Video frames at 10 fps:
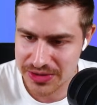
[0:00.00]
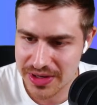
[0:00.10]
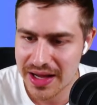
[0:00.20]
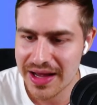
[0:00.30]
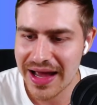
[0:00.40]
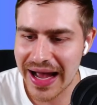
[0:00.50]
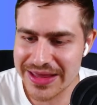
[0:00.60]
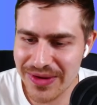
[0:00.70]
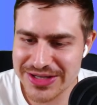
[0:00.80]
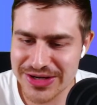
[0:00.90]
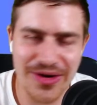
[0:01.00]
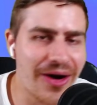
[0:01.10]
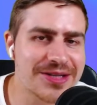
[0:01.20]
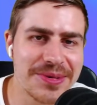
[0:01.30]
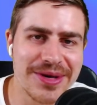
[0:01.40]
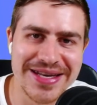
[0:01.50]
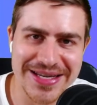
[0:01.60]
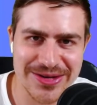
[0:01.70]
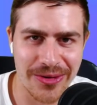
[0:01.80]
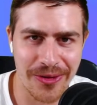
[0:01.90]
you. Otherwise, you can ask me on
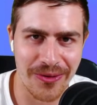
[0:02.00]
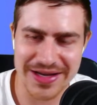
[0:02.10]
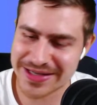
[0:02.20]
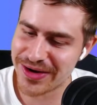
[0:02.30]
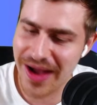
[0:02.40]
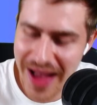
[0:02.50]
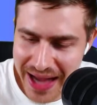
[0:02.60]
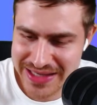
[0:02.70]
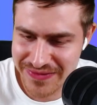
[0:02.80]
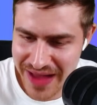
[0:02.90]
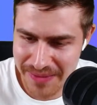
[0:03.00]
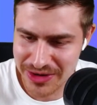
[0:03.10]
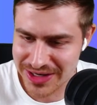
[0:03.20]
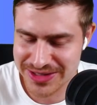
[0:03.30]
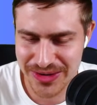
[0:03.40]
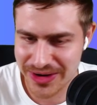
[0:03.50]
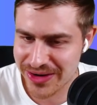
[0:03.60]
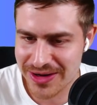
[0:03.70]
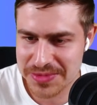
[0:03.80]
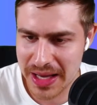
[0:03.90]
Discord always. You know how active I am on Discord. You
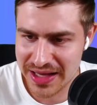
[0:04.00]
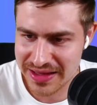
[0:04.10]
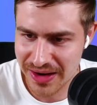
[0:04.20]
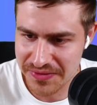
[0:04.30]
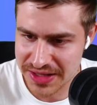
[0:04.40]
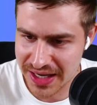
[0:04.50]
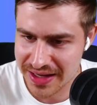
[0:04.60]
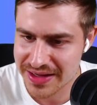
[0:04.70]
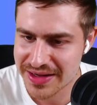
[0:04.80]
can ask me anything over there.